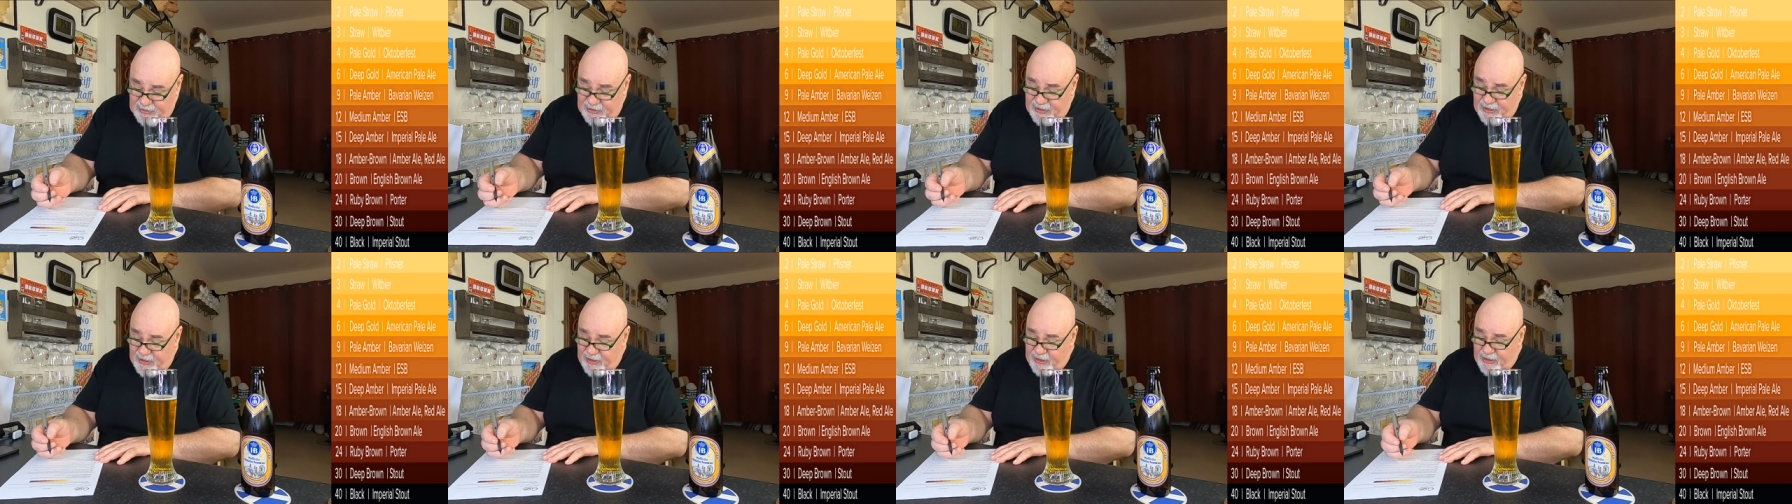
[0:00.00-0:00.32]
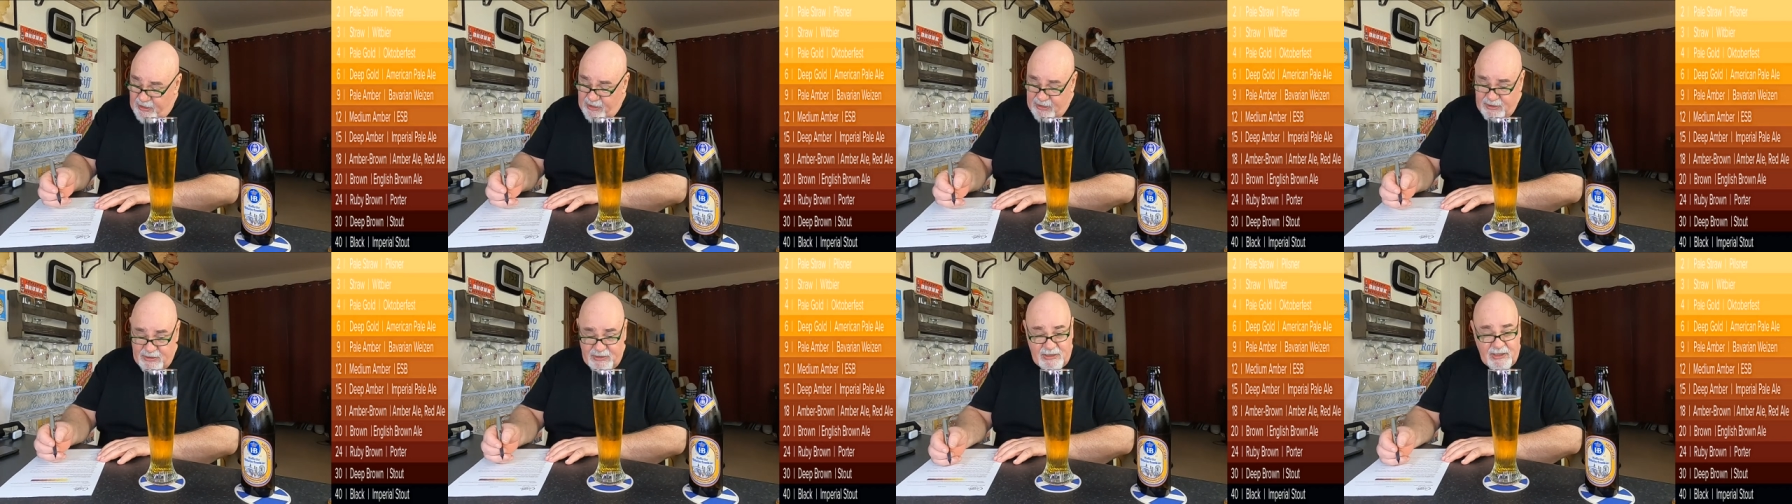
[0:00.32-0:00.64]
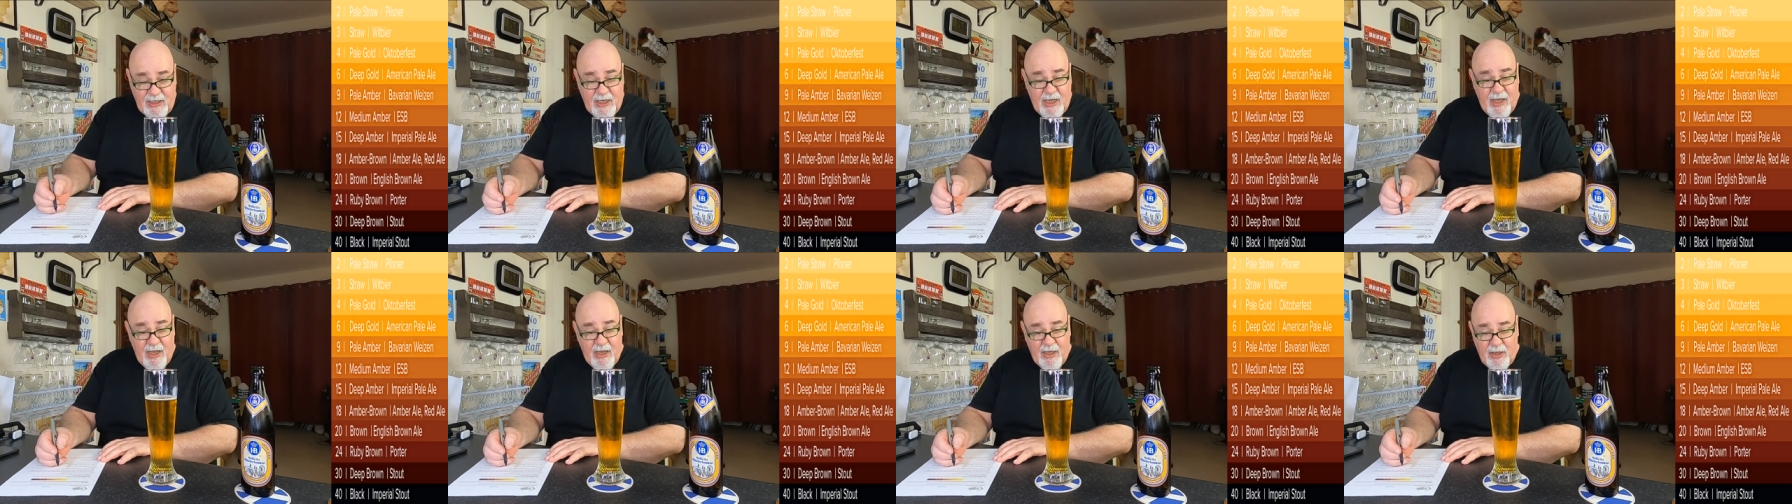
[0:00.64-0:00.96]
clear
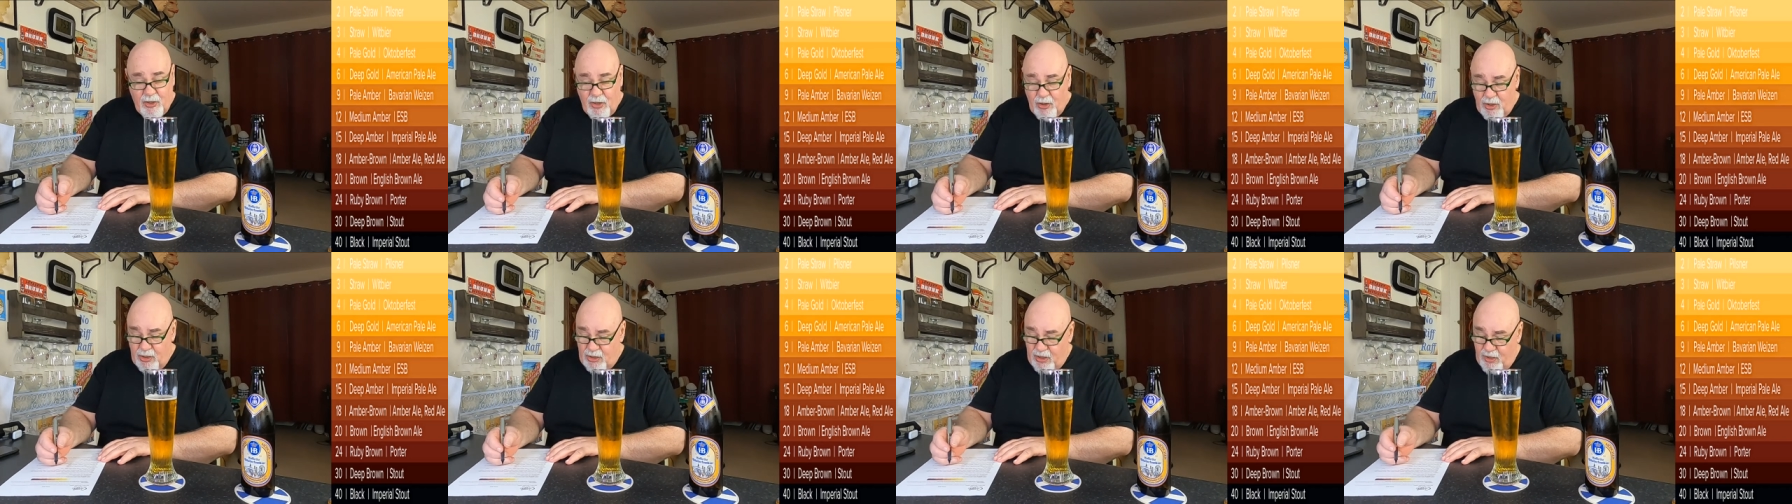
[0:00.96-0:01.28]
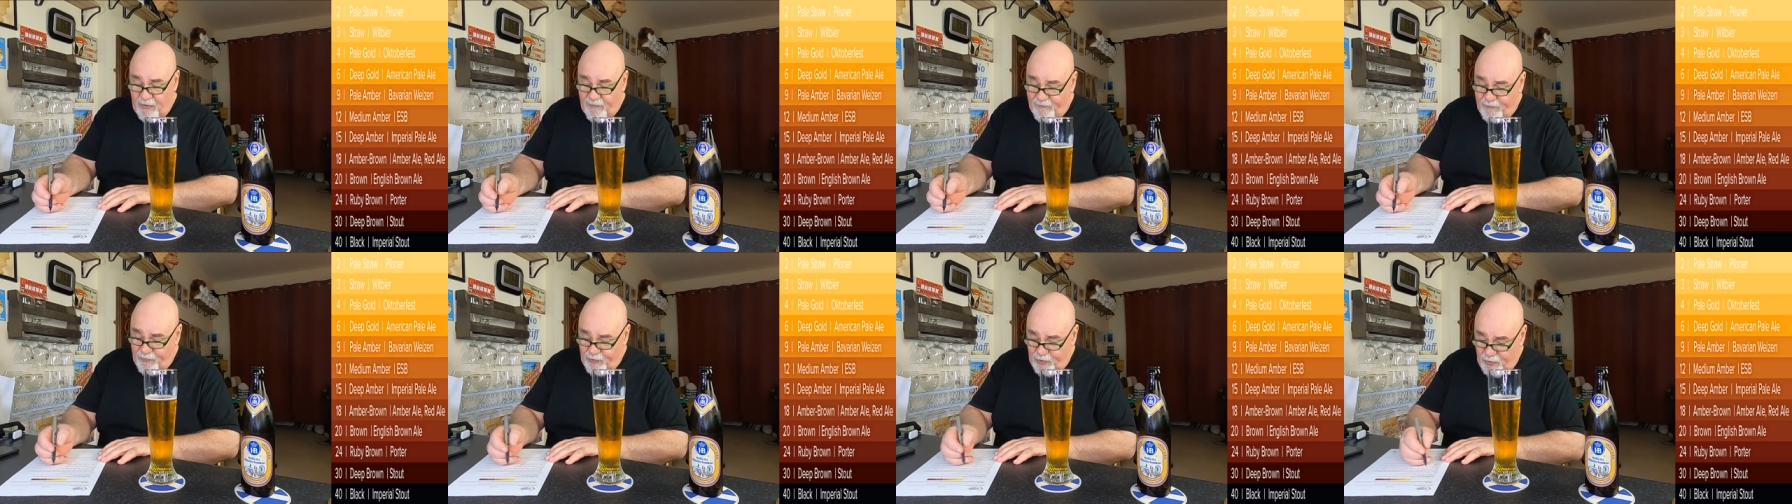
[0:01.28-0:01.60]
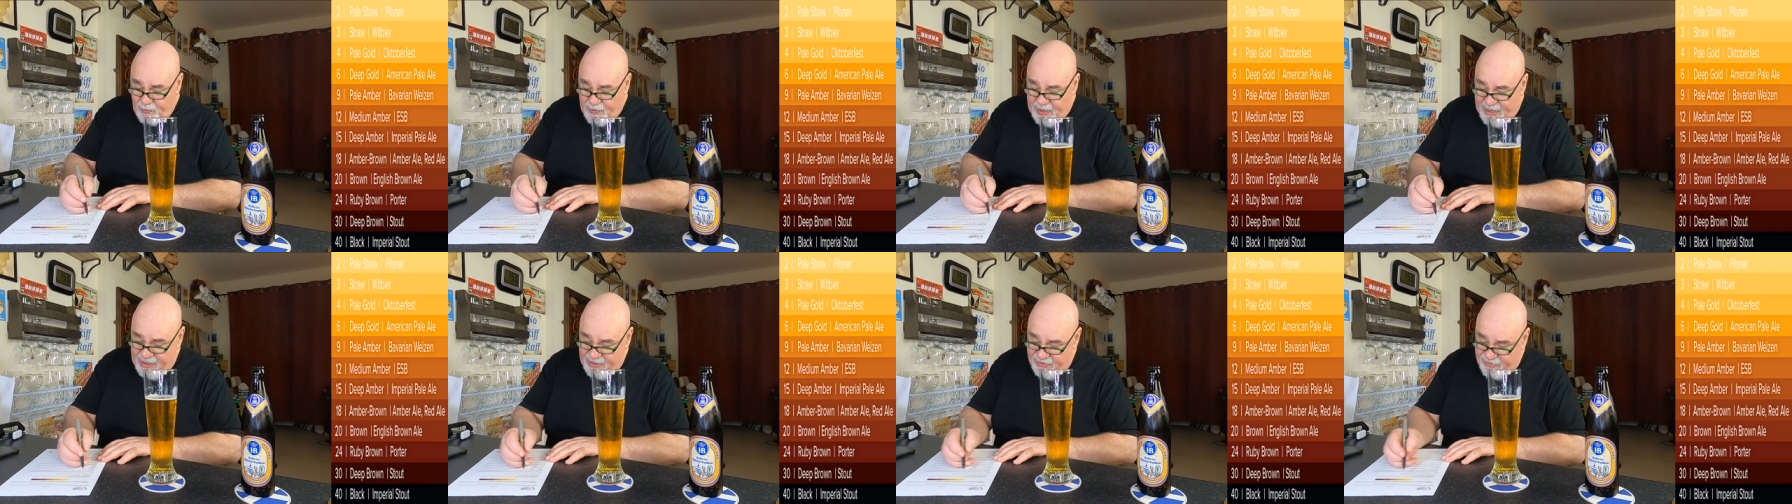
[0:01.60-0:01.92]
it's uh, colour of
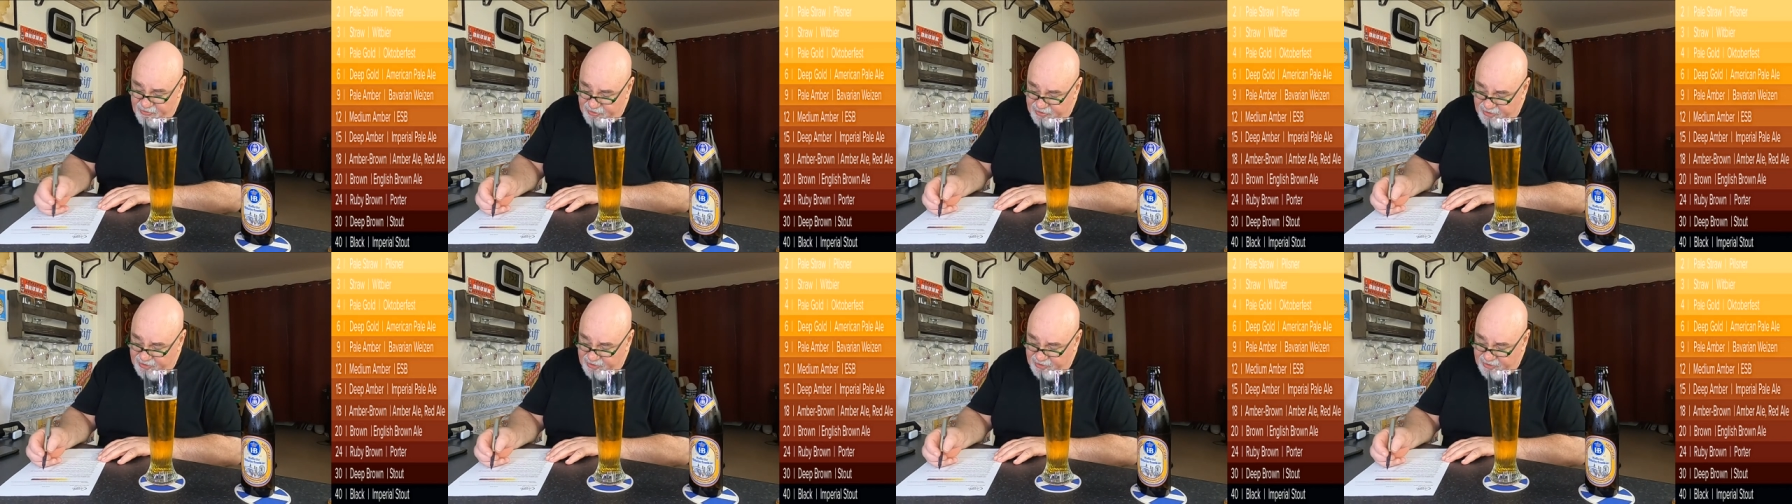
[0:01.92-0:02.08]
foam head